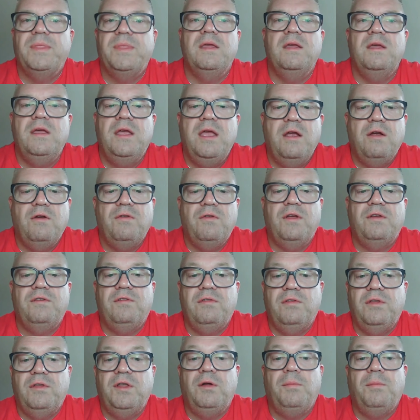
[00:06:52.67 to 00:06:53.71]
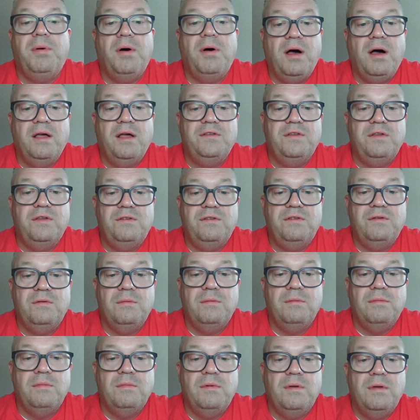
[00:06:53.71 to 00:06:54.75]
hear those little pauses,
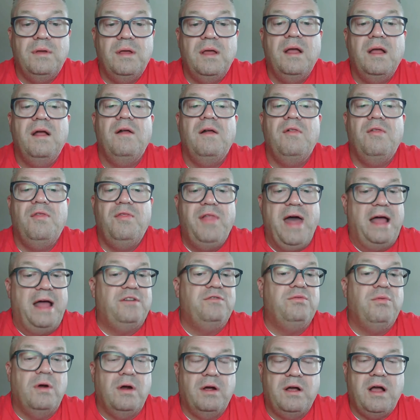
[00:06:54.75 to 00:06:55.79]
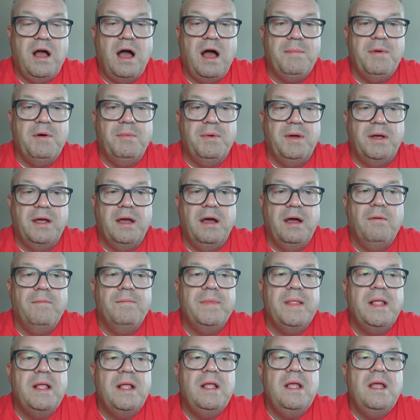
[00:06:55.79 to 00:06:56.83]
that's where a comma would go.
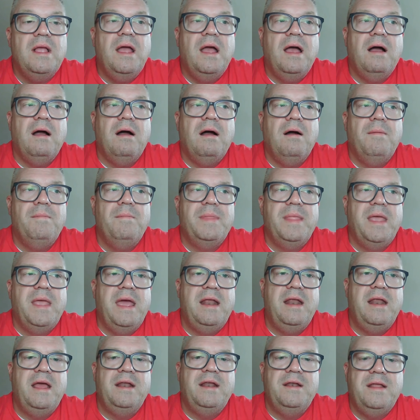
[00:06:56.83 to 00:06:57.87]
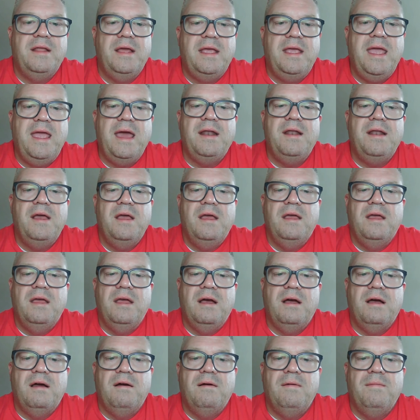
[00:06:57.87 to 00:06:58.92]
And again,
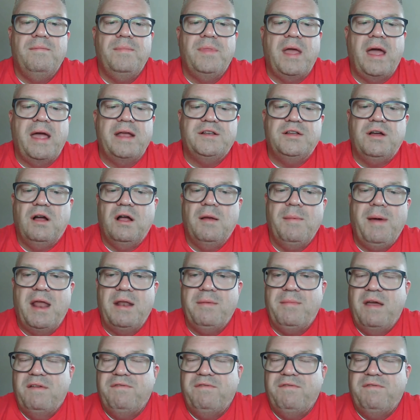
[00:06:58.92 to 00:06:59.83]
I talk about in my